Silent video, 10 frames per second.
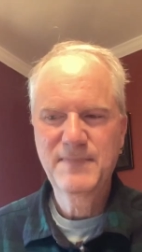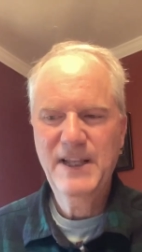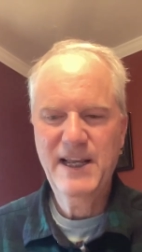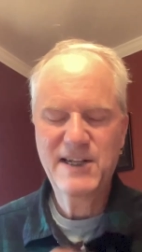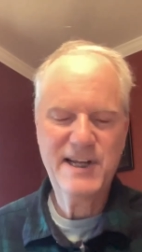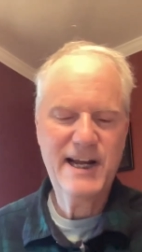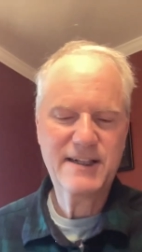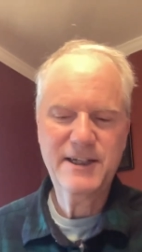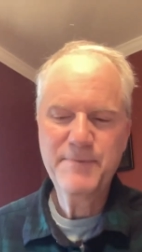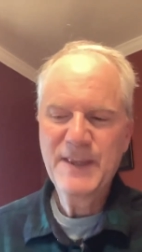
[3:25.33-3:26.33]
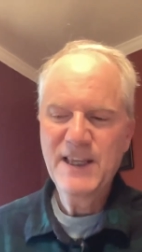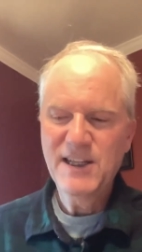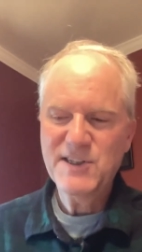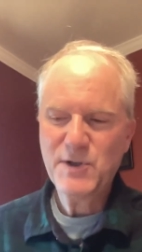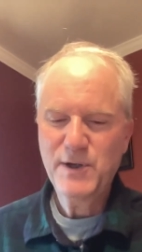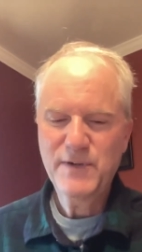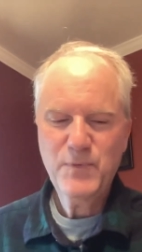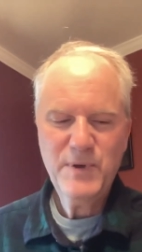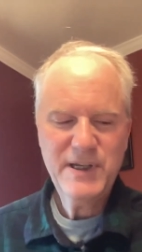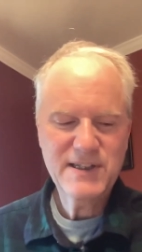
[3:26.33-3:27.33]
Yeah, exactly. So
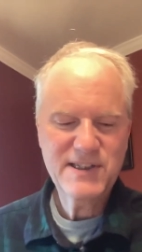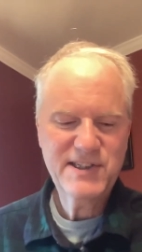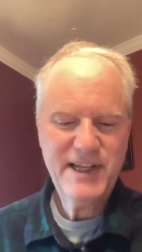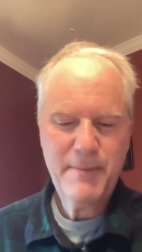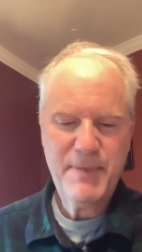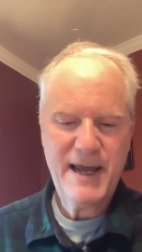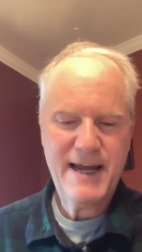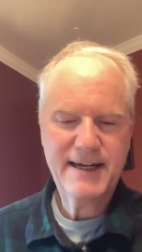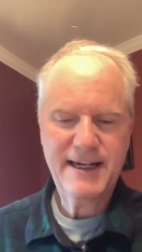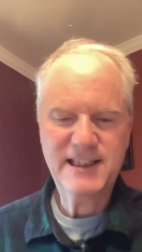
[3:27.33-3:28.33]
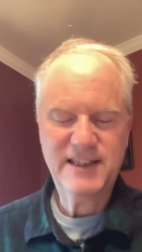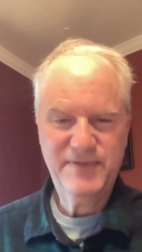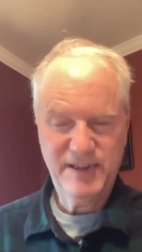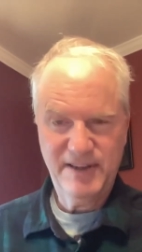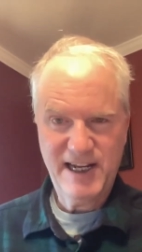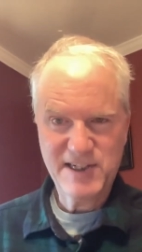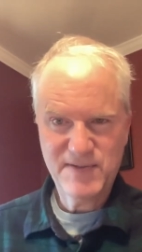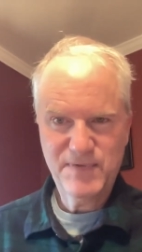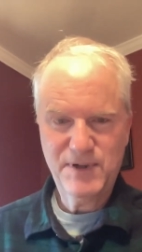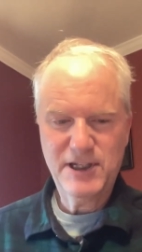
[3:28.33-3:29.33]
if we step back at the
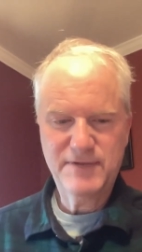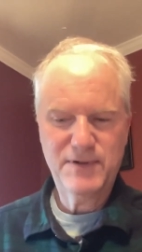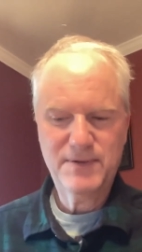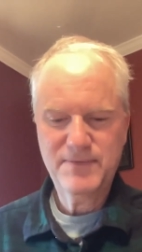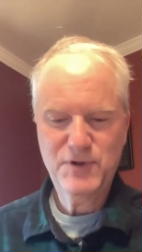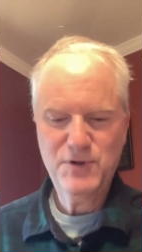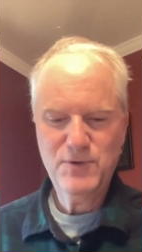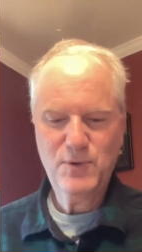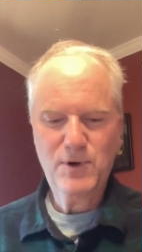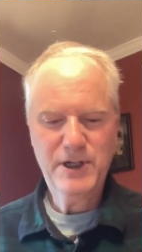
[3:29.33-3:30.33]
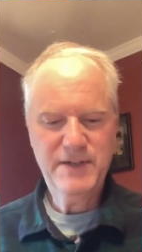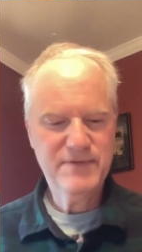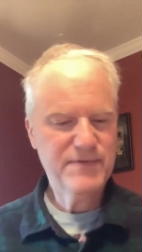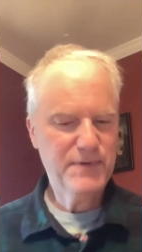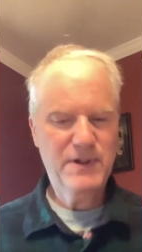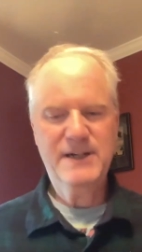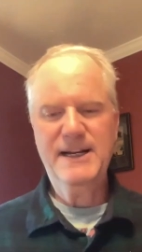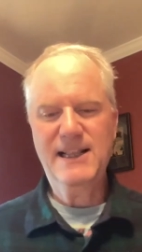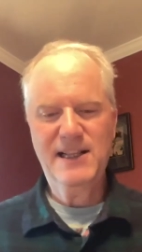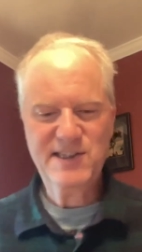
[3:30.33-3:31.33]
50,000 foot level view, or even further than
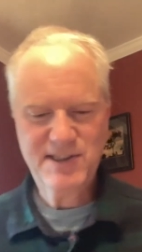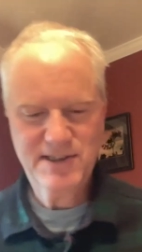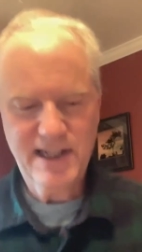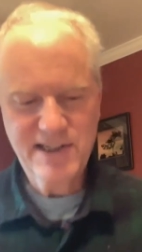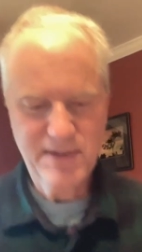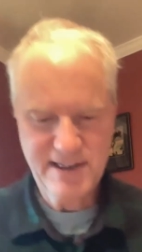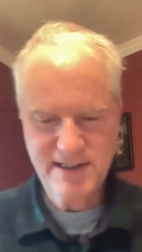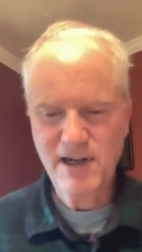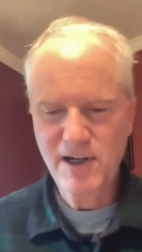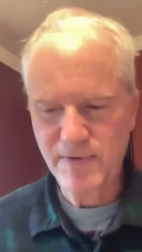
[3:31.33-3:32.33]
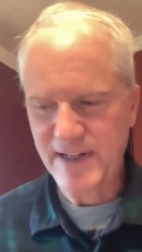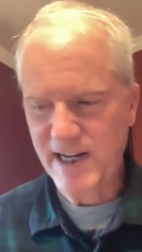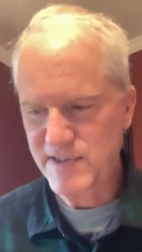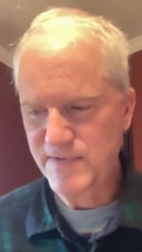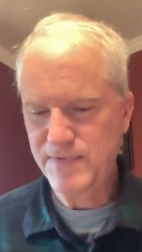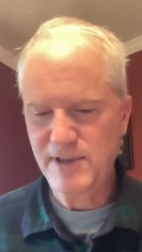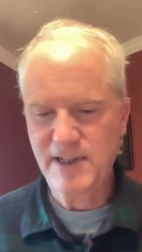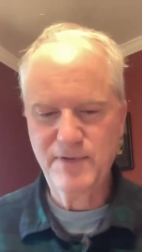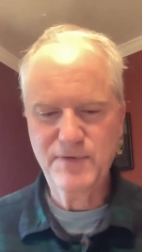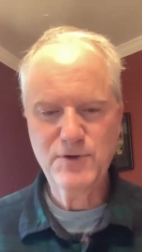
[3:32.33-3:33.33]
that, let's go to the 100,000 foot
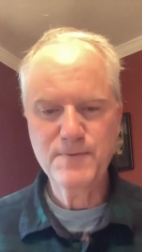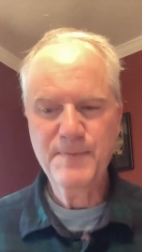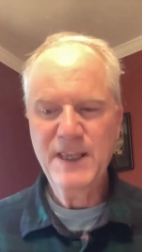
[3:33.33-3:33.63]
level view.